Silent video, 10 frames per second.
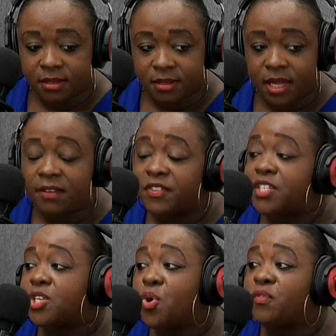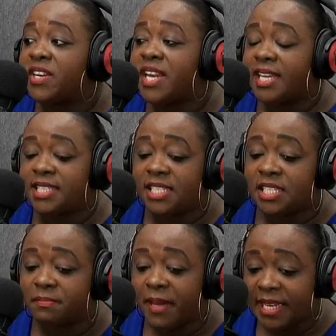of this
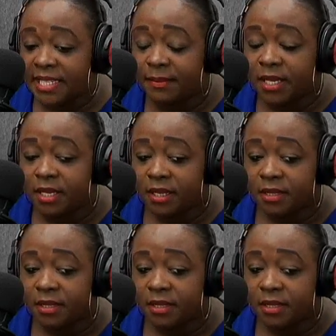COVID-19 pandemic.